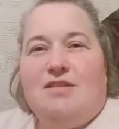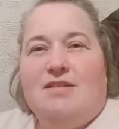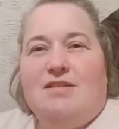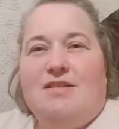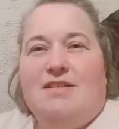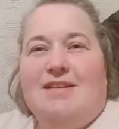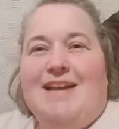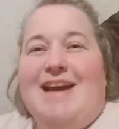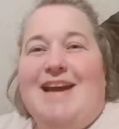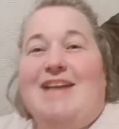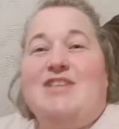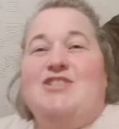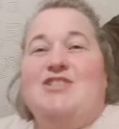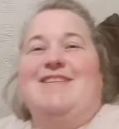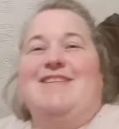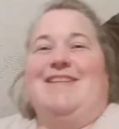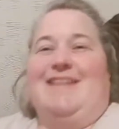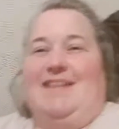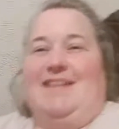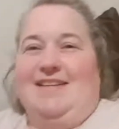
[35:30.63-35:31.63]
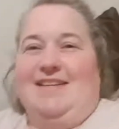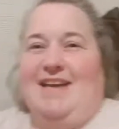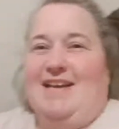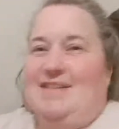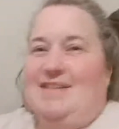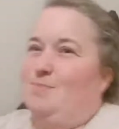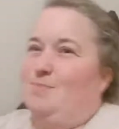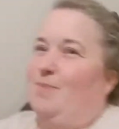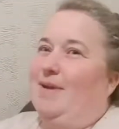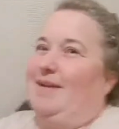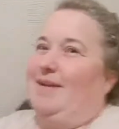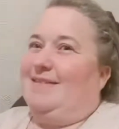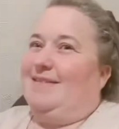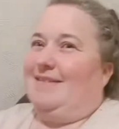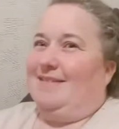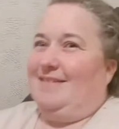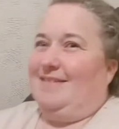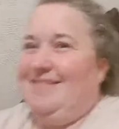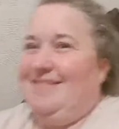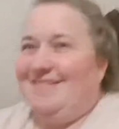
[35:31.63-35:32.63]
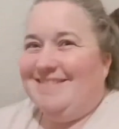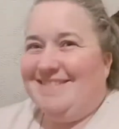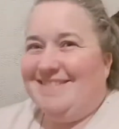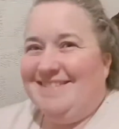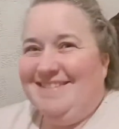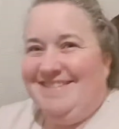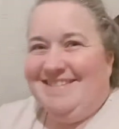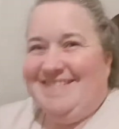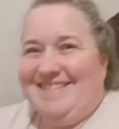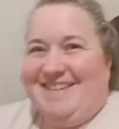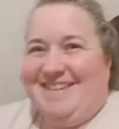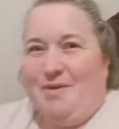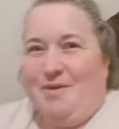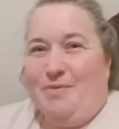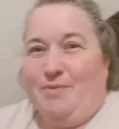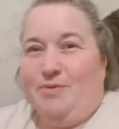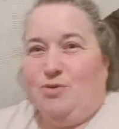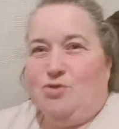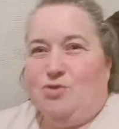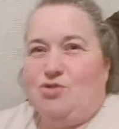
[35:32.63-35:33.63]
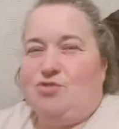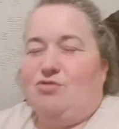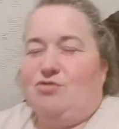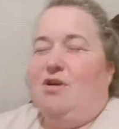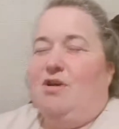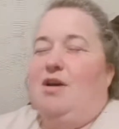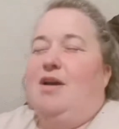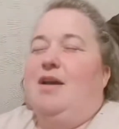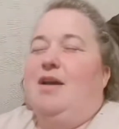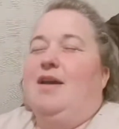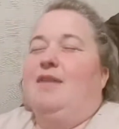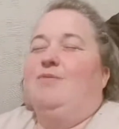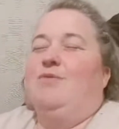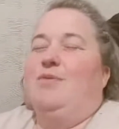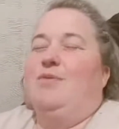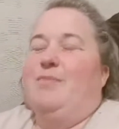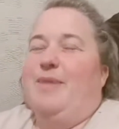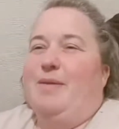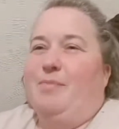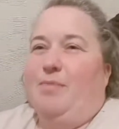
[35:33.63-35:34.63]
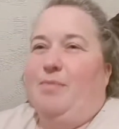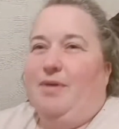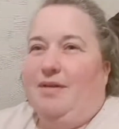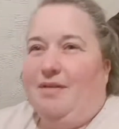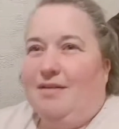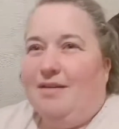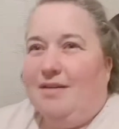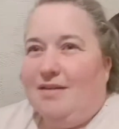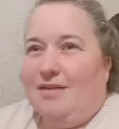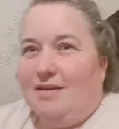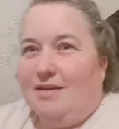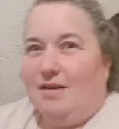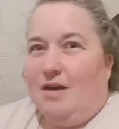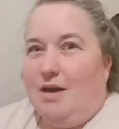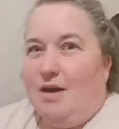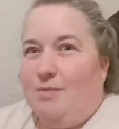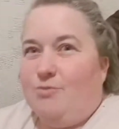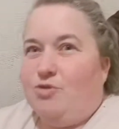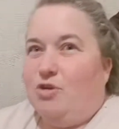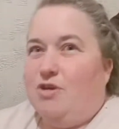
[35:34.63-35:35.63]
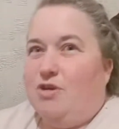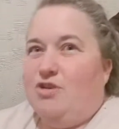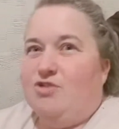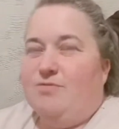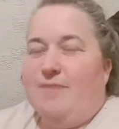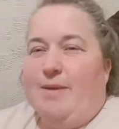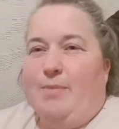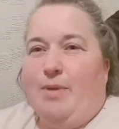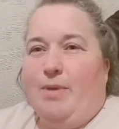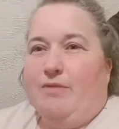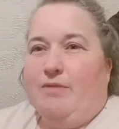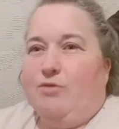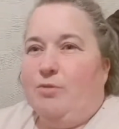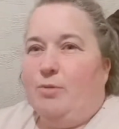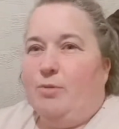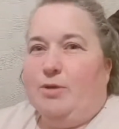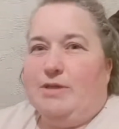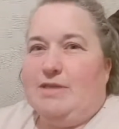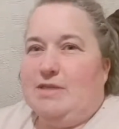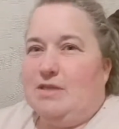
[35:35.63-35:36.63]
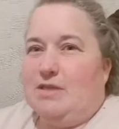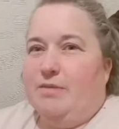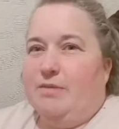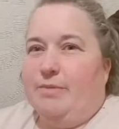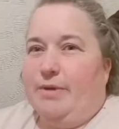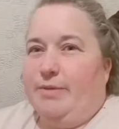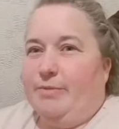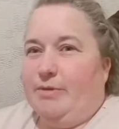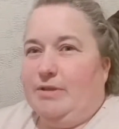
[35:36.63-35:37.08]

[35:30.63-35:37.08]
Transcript: Ashley, that's better. I will try and remember. I'm trying to remember everybody's at the moment.